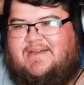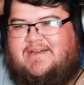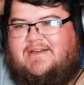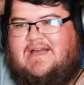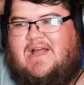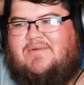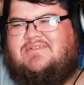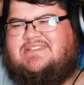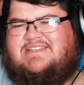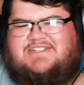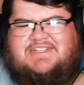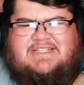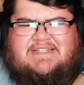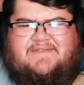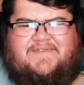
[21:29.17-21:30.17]
I will
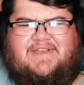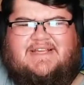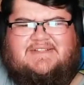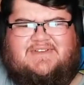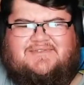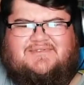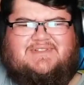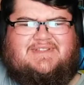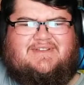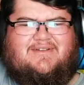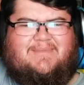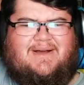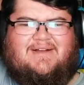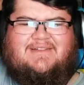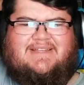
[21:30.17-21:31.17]
suggest if you guys are interested
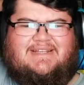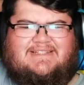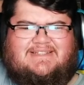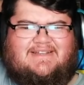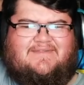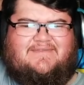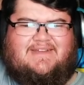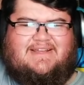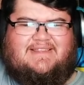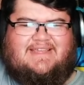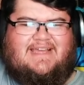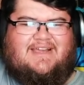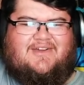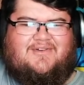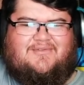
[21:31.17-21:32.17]
about like stuff like
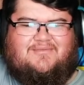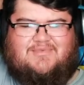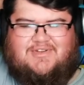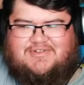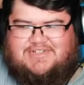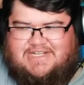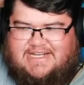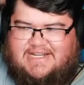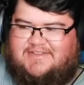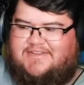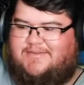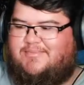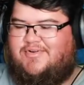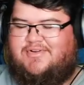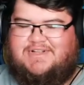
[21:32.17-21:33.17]
that, go go check out
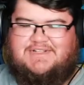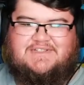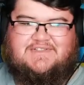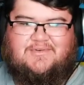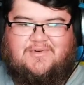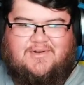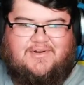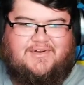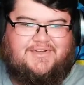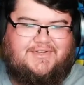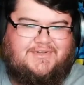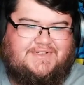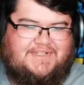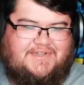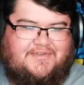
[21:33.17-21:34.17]
the Broken Sword on
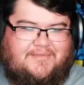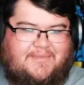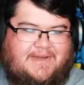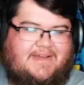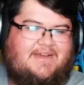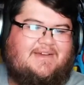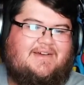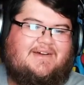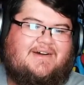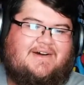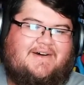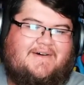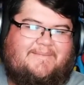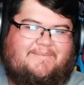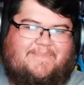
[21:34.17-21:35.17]
YouTube.
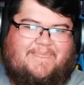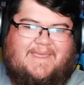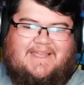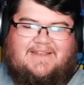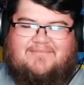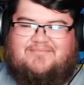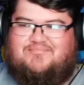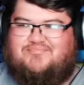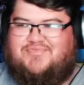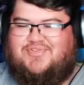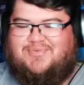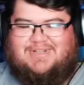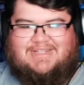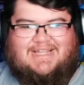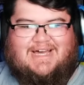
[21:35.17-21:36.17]
Um, they
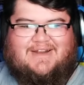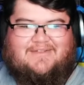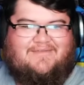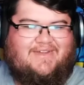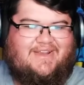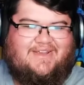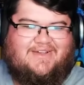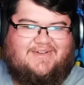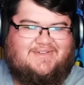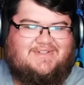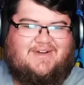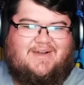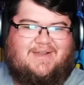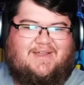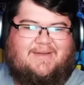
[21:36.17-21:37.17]
do a lot of videos
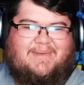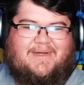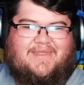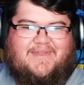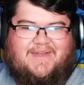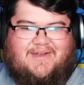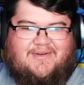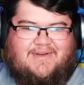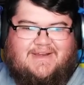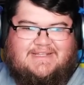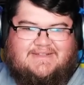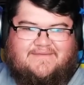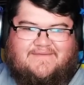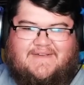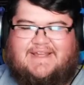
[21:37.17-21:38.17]
talking about
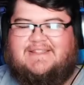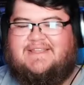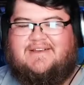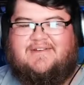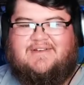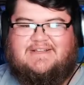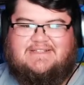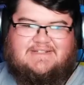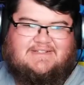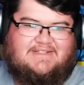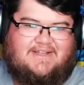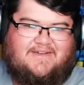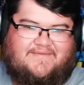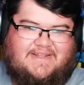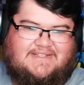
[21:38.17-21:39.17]
theories and fan theories and
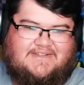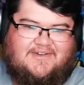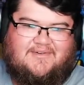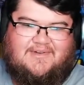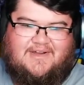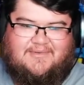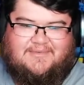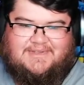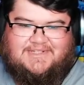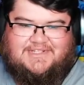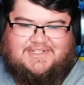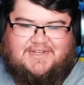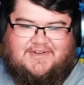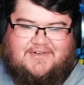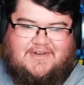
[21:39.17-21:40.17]
stuff that's going on with the
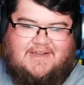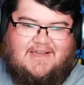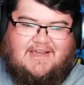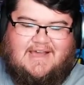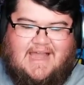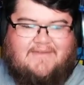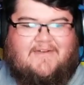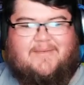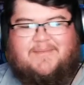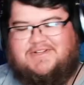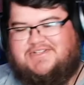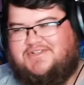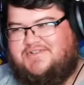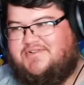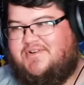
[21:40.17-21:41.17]
show. I very
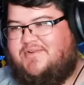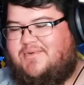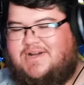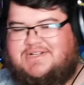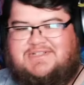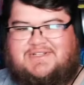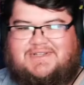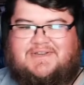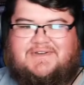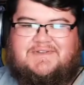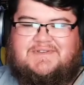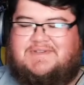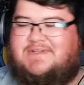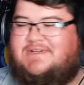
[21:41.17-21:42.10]
much enjoy watching those.